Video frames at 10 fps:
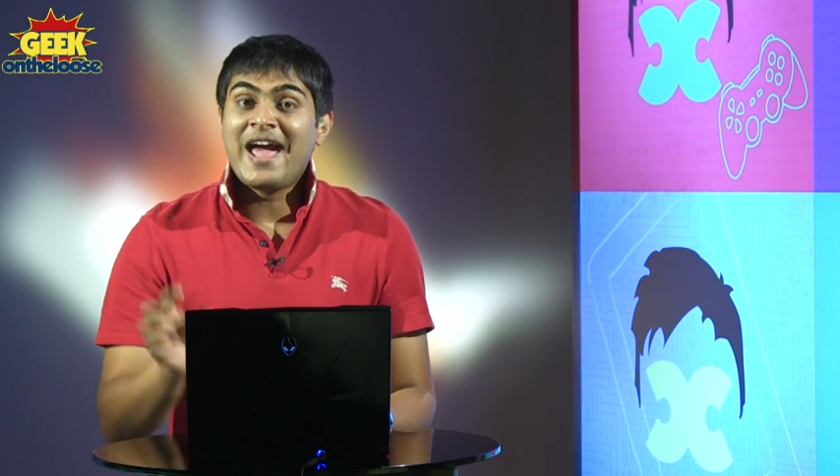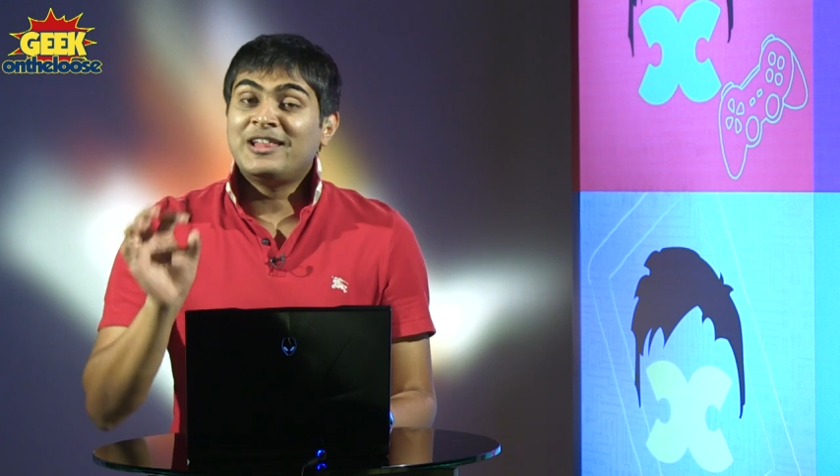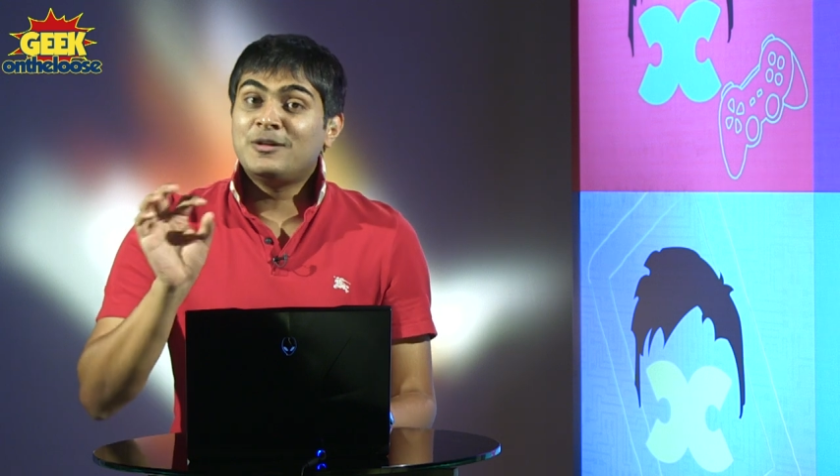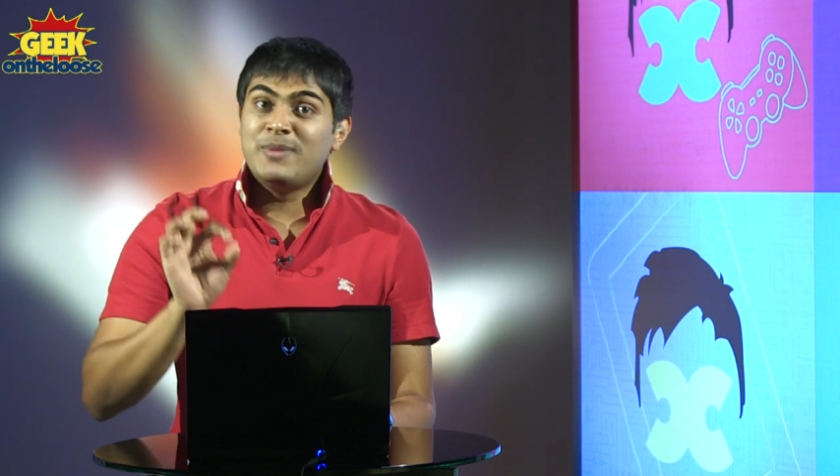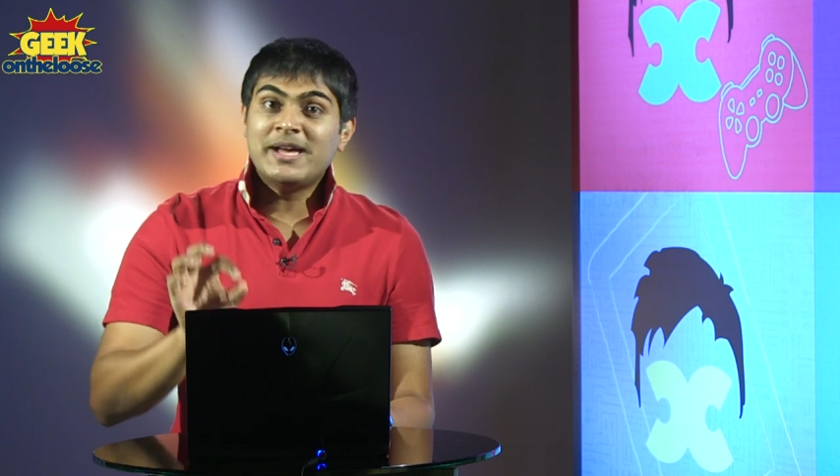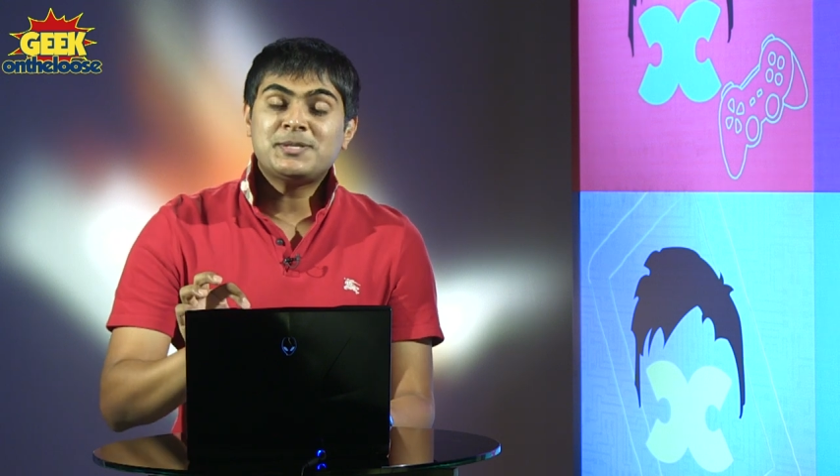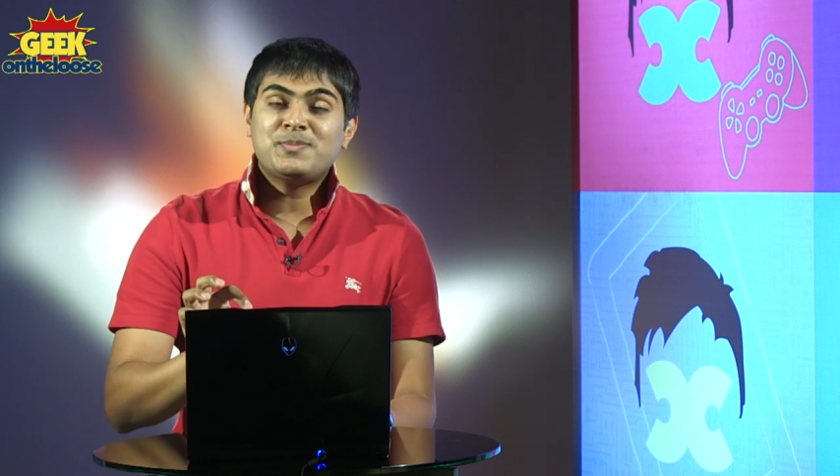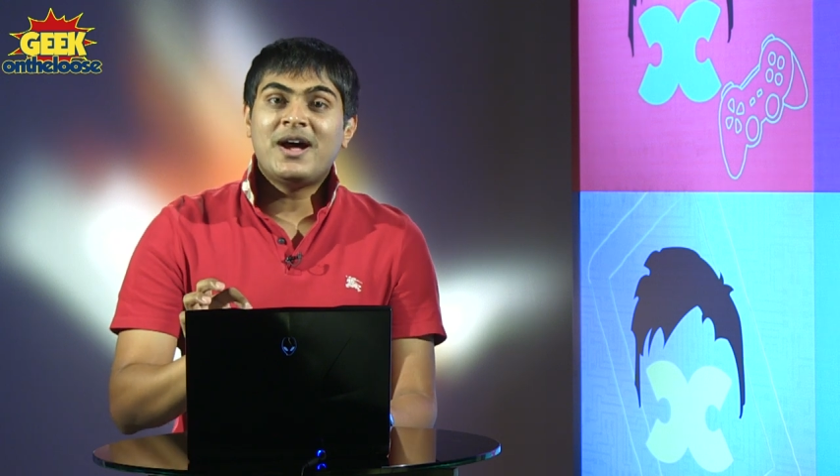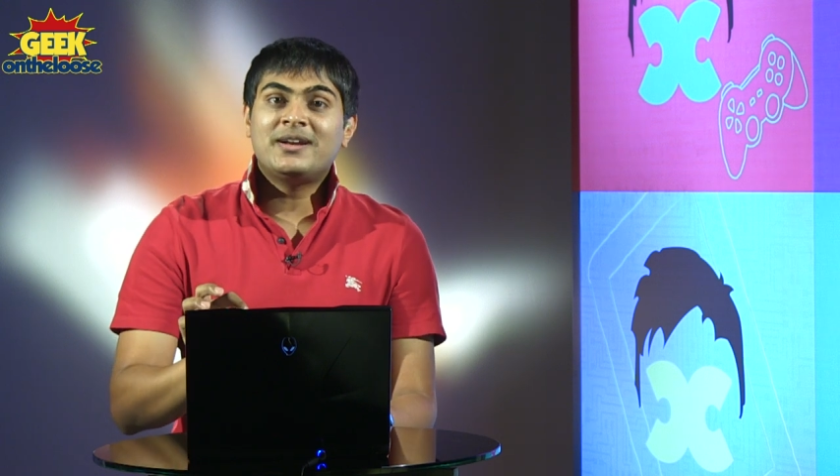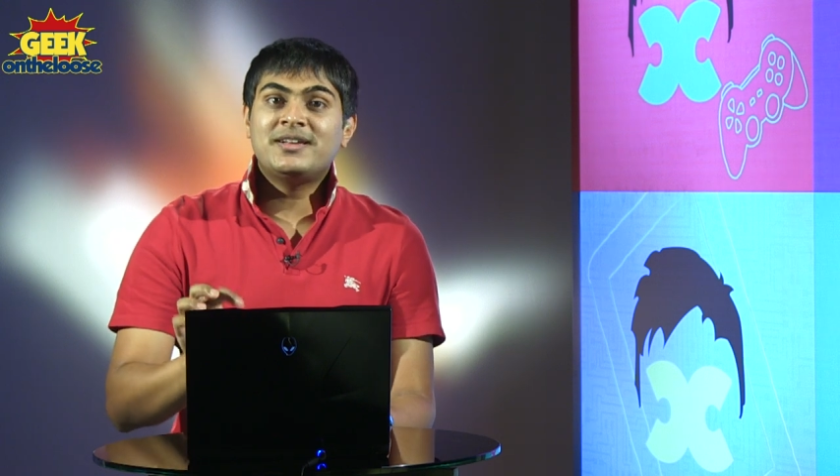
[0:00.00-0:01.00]
And the
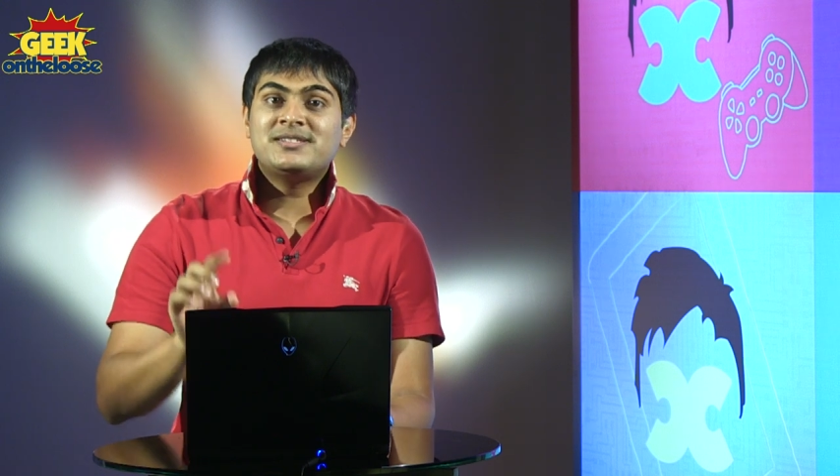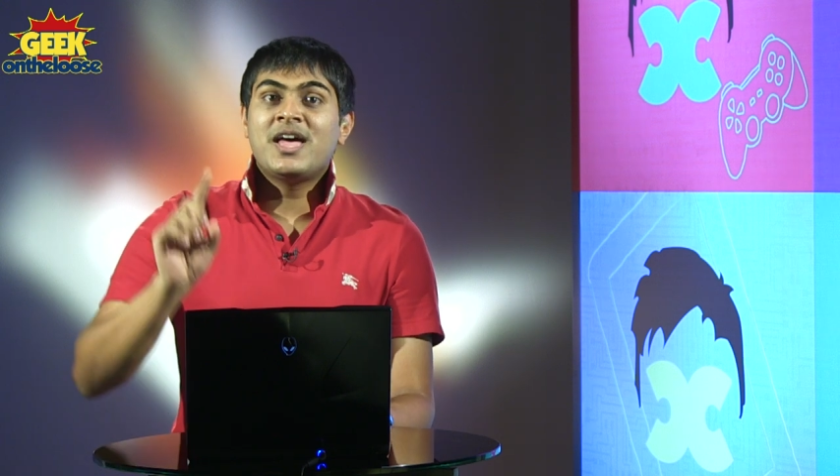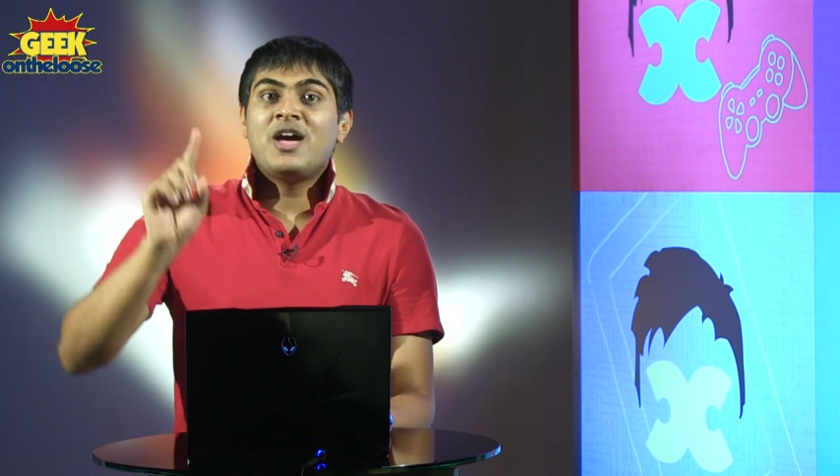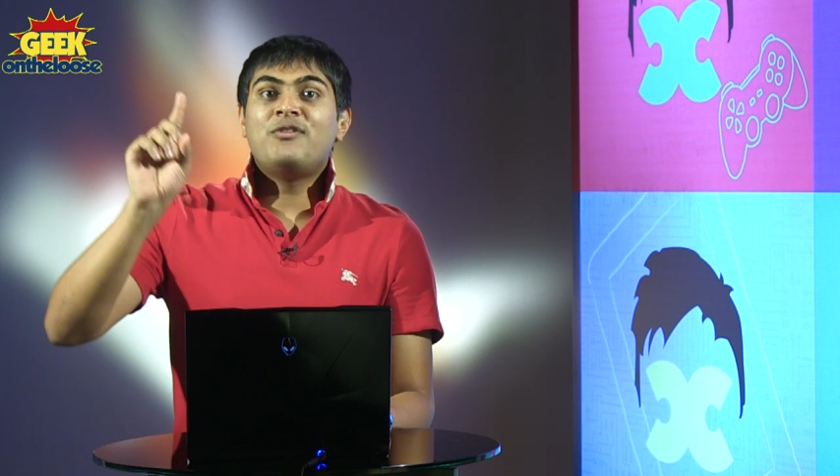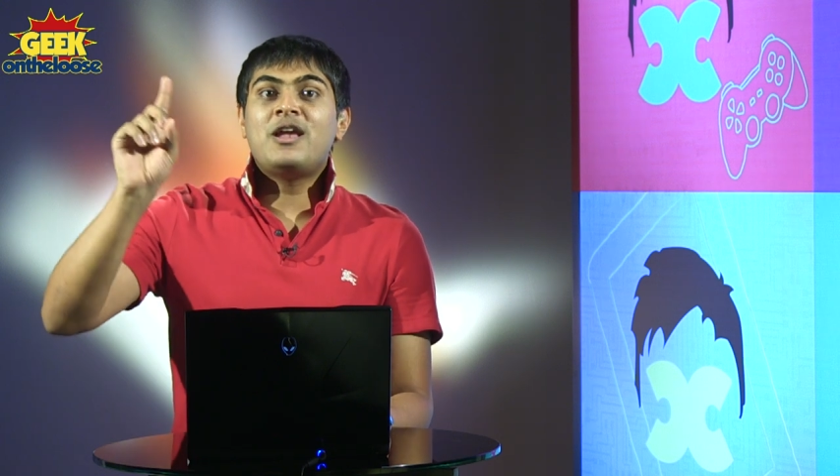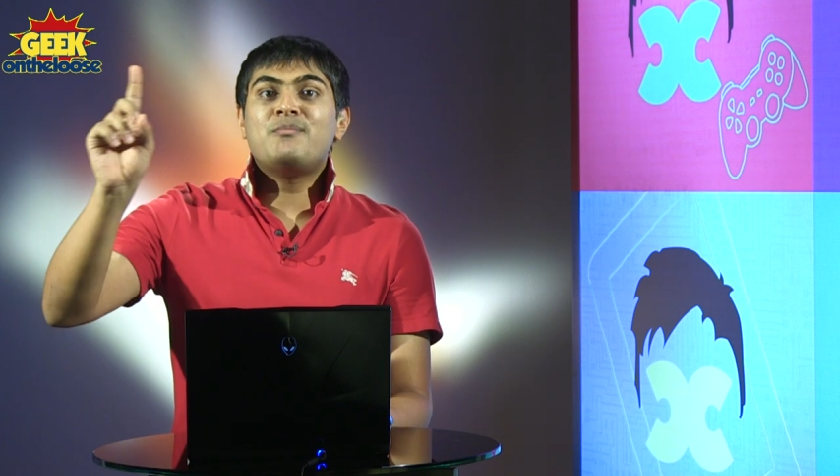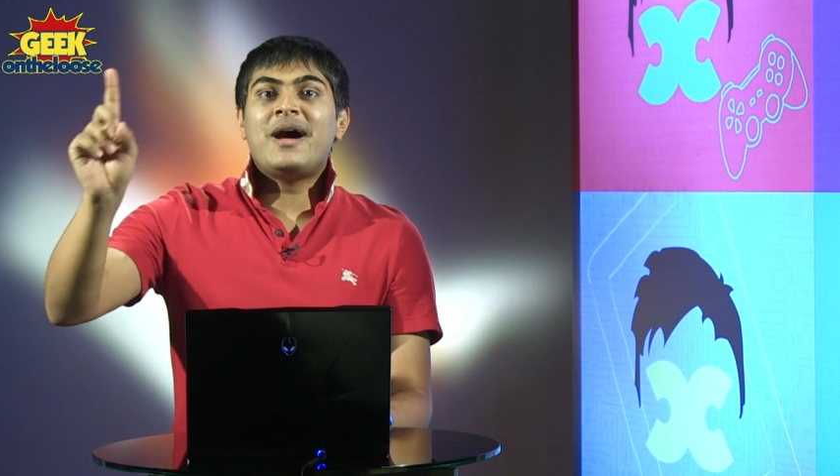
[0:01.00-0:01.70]
best part is, when